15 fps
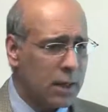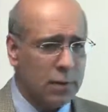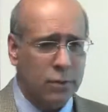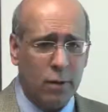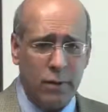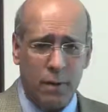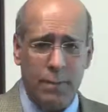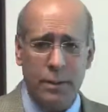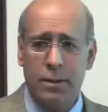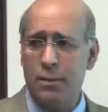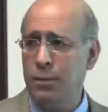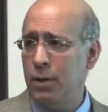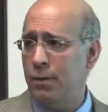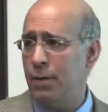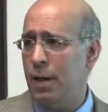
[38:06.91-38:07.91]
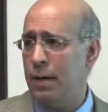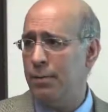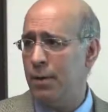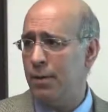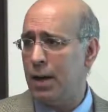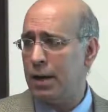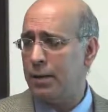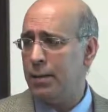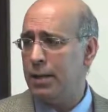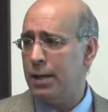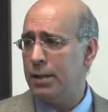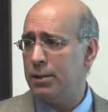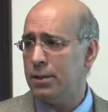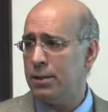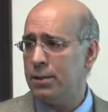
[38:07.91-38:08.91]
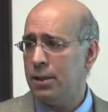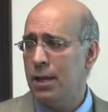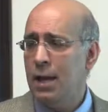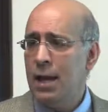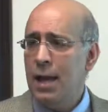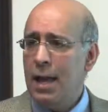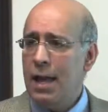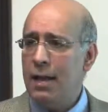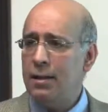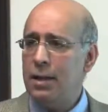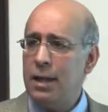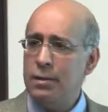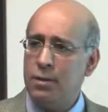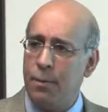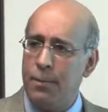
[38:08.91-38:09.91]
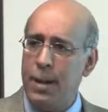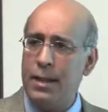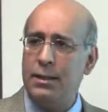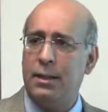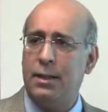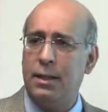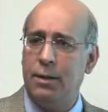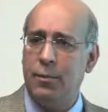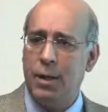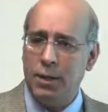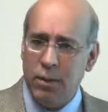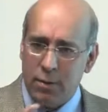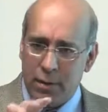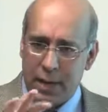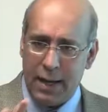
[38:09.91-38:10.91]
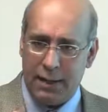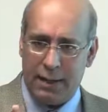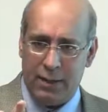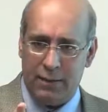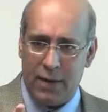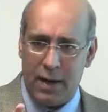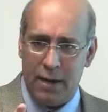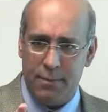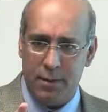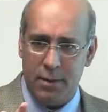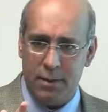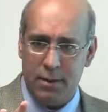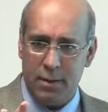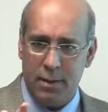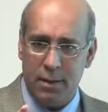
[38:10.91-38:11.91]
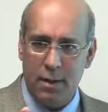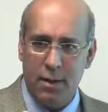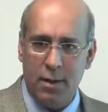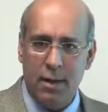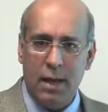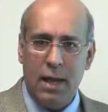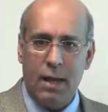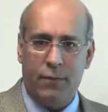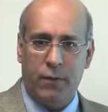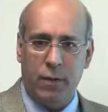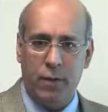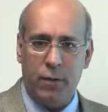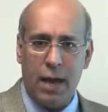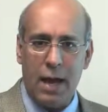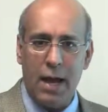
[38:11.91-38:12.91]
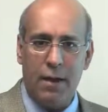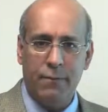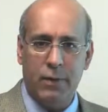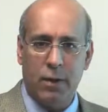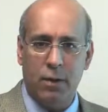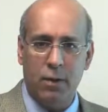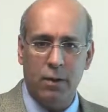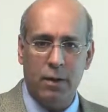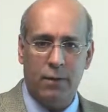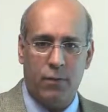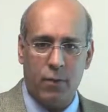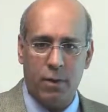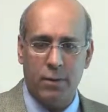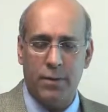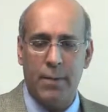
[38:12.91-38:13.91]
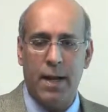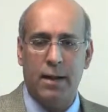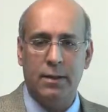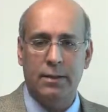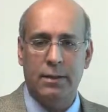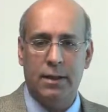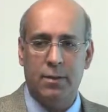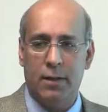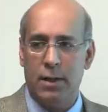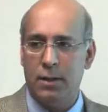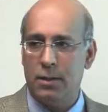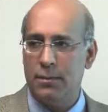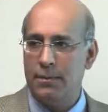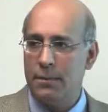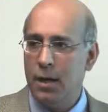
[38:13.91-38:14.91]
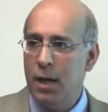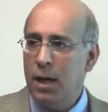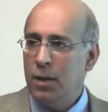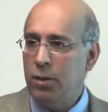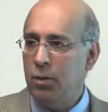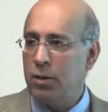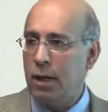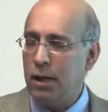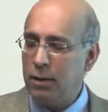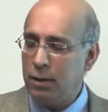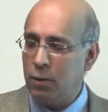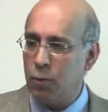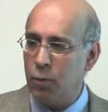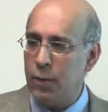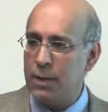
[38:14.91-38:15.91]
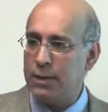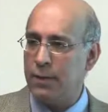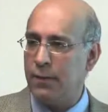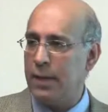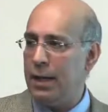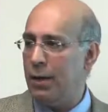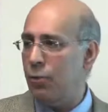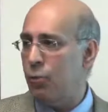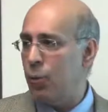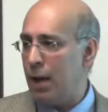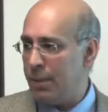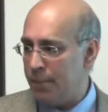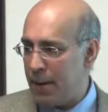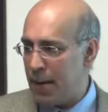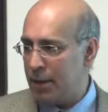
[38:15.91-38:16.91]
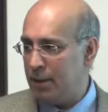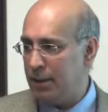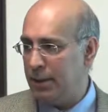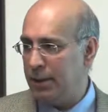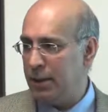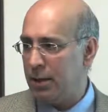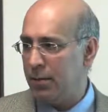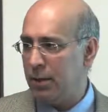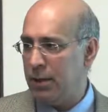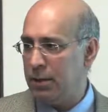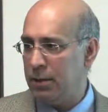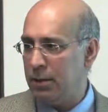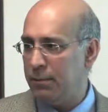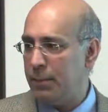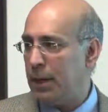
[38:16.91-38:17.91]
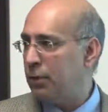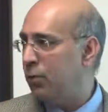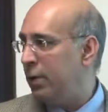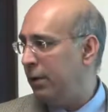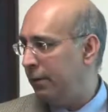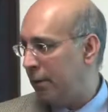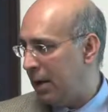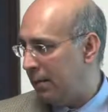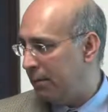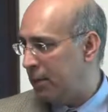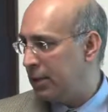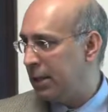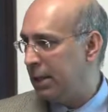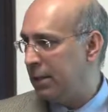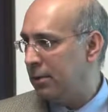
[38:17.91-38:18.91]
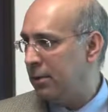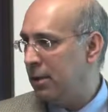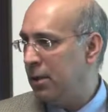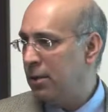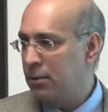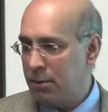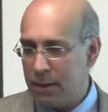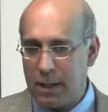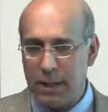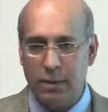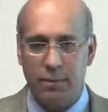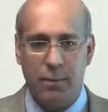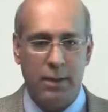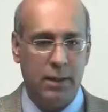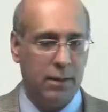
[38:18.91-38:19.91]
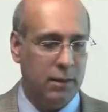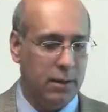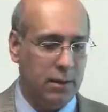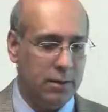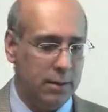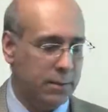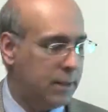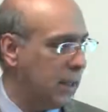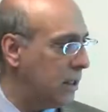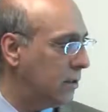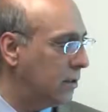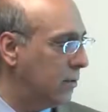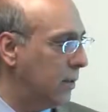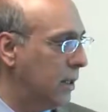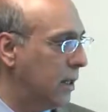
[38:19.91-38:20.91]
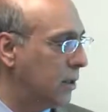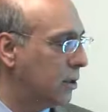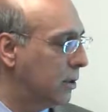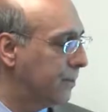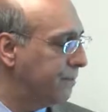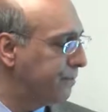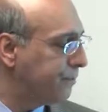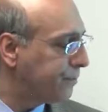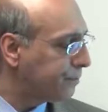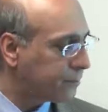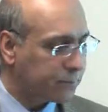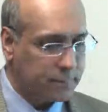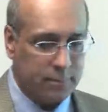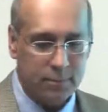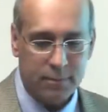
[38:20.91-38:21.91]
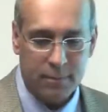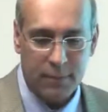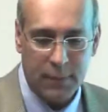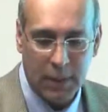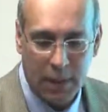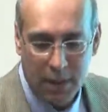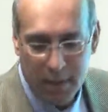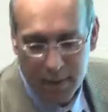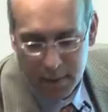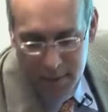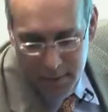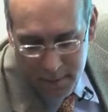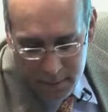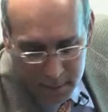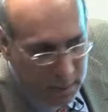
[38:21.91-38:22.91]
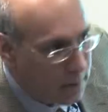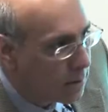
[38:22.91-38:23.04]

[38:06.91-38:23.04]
So there'll be some new vitamin recommendations. And, and so basically, when you take these vitamins, if you have the early forms of macular degeneration, you cut your risk of getting wet macular degeneration by 25%. So that's a pretty you know, substantial reduction. Question?